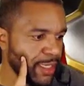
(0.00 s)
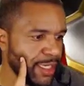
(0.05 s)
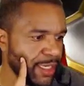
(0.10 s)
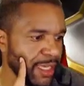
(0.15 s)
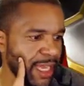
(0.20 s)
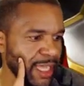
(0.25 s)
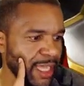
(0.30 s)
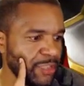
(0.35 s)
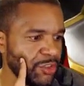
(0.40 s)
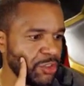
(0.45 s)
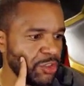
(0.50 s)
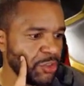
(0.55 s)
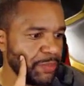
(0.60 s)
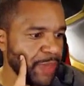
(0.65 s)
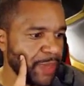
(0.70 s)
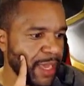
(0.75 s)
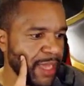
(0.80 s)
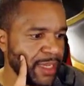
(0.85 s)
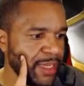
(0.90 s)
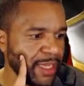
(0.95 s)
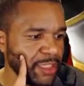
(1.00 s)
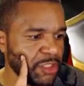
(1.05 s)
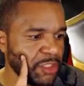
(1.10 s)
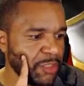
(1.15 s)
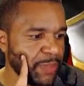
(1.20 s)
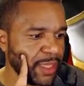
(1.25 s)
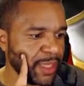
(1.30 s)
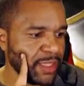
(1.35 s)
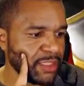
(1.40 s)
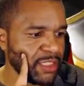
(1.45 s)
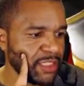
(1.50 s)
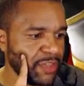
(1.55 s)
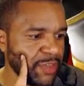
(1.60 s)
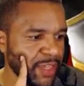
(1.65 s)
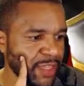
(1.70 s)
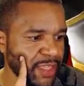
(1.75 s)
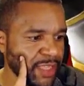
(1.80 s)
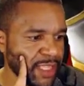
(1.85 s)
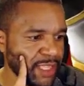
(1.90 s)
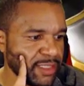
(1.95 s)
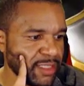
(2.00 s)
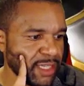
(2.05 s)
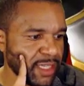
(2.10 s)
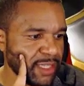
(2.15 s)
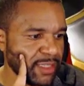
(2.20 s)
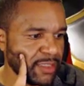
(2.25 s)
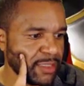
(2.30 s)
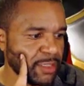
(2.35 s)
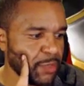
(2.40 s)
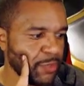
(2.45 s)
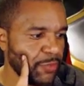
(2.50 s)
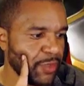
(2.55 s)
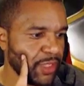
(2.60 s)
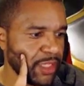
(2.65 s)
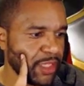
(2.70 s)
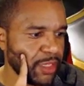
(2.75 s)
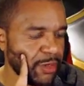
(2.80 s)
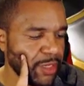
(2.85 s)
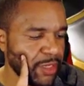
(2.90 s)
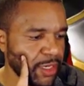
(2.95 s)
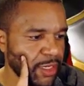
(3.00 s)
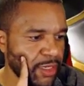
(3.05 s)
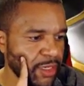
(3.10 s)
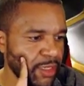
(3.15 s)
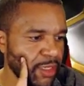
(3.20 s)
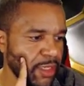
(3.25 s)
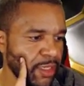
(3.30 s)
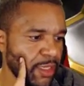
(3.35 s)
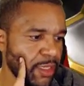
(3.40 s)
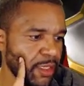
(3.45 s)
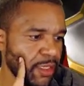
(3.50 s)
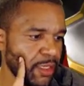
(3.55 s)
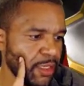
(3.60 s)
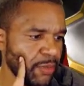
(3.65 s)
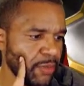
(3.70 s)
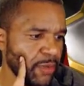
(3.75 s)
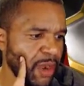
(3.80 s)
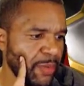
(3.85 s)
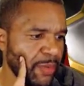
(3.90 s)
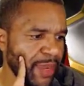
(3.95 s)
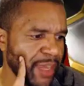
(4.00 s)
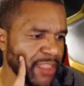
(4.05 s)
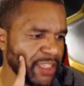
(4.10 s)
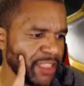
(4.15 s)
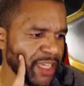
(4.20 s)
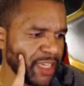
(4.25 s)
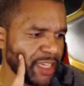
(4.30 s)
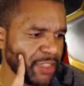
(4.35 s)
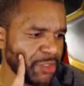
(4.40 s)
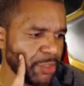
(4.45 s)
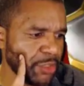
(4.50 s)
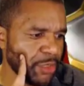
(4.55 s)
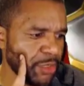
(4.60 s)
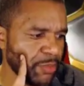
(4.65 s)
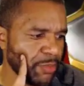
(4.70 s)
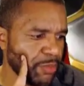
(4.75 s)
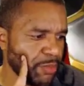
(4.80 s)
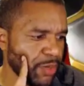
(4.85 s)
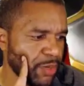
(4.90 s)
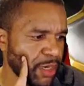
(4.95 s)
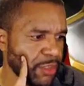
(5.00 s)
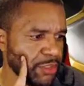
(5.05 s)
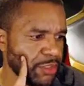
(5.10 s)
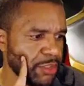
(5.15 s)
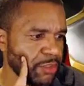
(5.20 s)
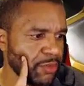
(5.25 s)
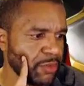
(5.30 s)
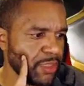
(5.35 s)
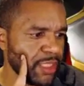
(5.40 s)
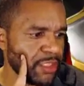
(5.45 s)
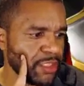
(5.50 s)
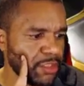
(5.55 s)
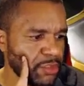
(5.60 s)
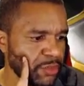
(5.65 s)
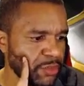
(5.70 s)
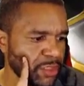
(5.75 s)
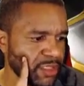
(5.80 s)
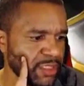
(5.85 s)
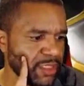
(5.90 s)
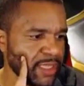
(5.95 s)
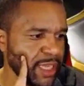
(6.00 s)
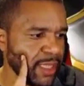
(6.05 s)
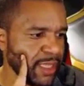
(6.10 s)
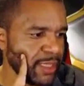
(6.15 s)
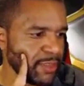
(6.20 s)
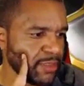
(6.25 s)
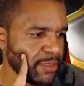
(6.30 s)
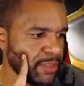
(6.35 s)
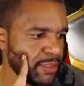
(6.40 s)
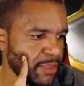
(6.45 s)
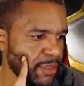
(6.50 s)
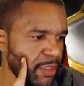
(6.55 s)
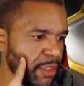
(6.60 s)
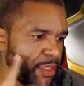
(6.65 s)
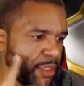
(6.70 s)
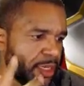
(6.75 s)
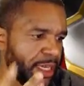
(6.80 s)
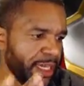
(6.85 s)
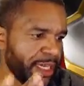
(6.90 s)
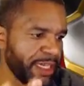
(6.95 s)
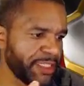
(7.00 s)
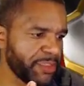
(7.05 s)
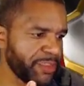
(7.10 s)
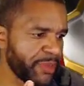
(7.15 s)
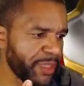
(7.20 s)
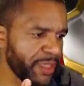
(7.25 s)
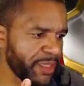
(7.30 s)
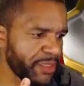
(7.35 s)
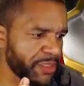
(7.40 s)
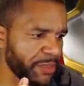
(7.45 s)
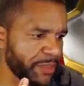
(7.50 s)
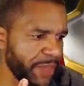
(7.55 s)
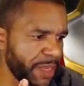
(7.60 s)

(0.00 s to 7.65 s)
not too bad, not too bad. Let's see if we can get that second skill for the kill here. Wow, we actually got a turn prior to. Let's do this silence. I guess it really doesn't